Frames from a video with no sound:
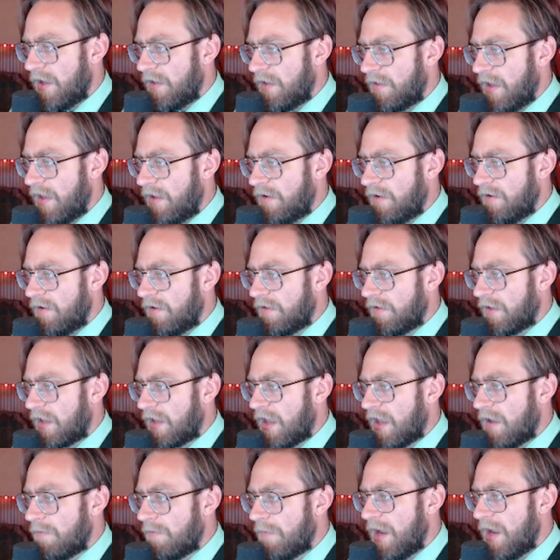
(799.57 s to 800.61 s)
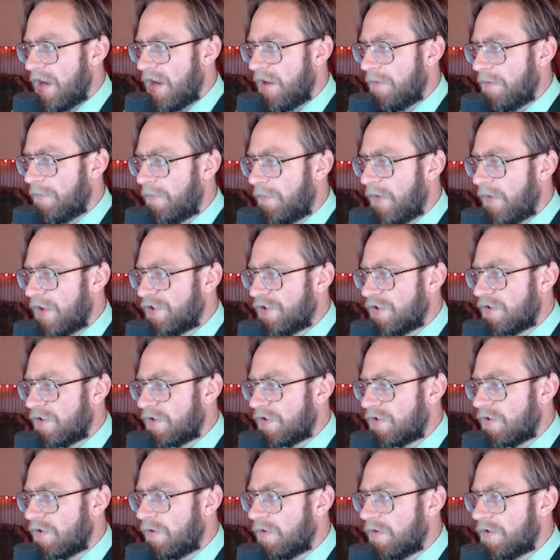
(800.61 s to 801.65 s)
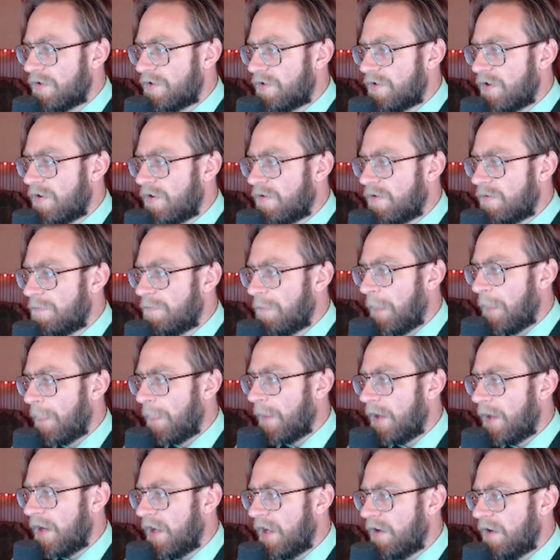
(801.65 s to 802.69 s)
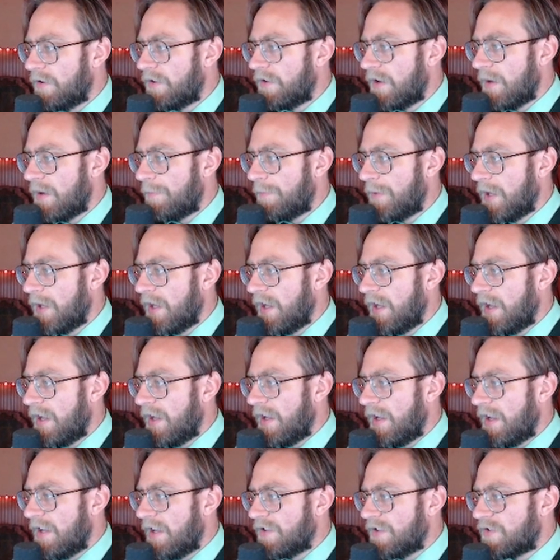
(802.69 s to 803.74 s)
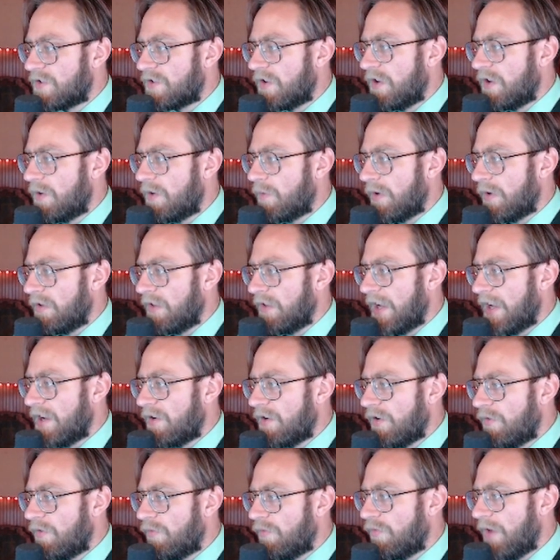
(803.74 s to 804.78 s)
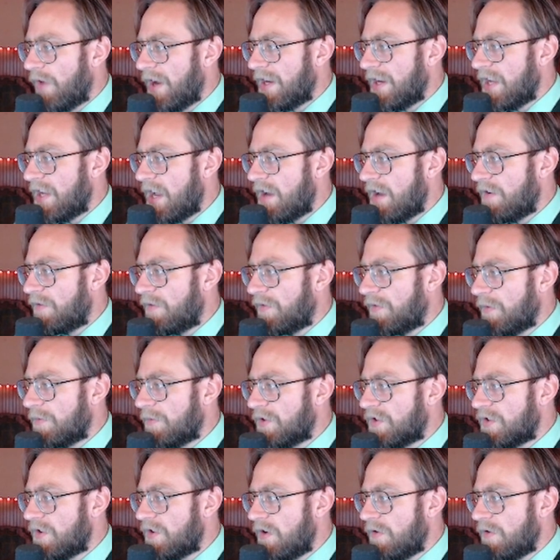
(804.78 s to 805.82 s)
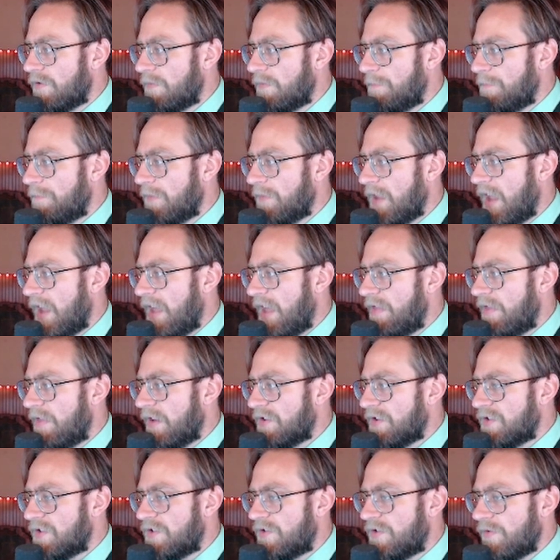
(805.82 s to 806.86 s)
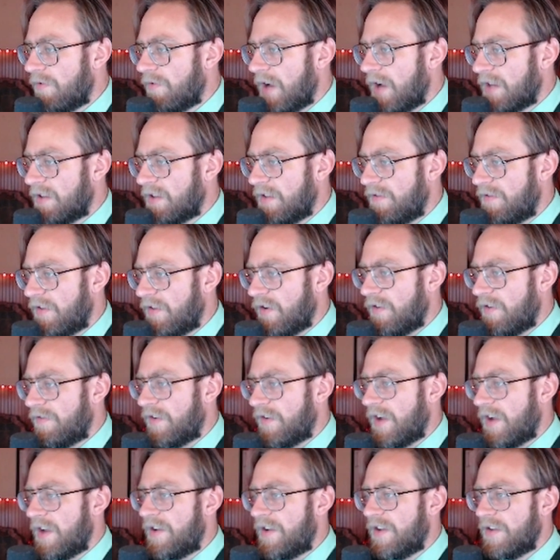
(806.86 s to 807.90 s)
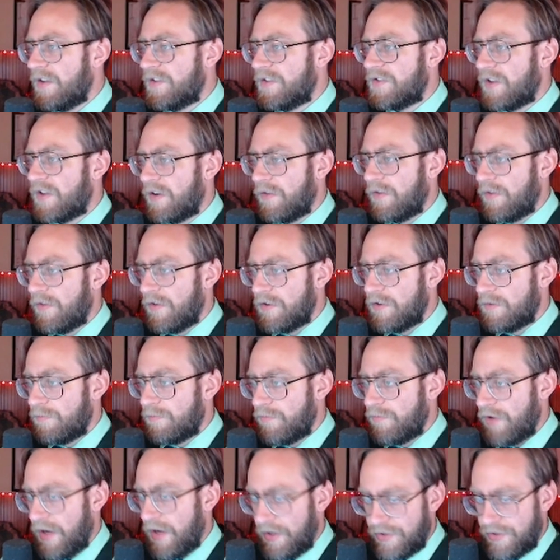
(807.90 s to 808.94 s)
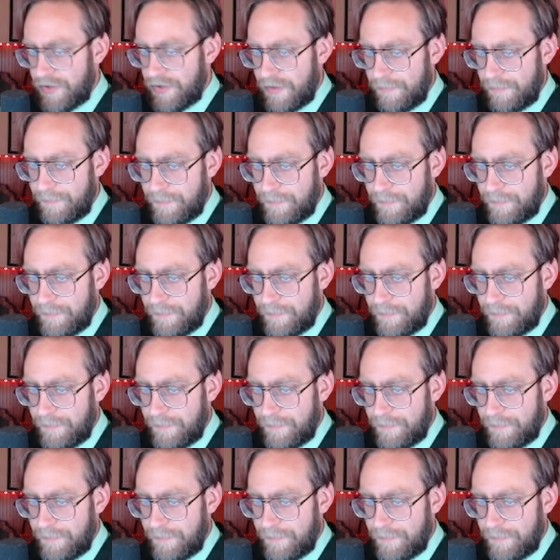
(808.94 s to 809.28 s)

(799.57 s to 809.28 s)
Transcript: Then the king made him fetch the solar stone and held it up and saw where light radiated from the stone and thus directly verified Sigurður's prediction.